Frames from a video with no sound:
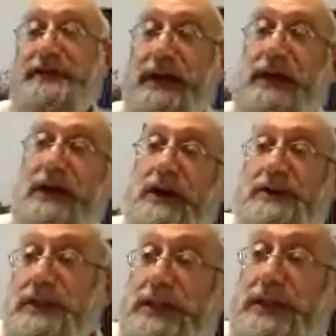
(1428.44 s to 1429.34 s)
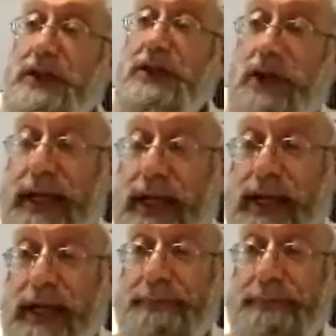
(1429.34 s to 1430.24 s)
because until you started
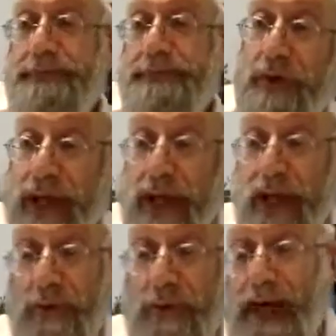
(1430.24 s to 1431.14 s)
eating, you had to go back.